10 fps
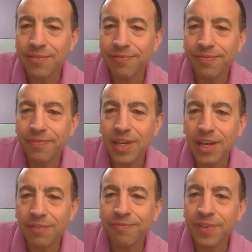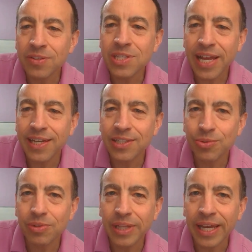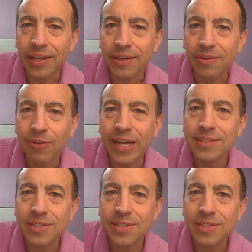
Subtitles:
it feels like it's related, right?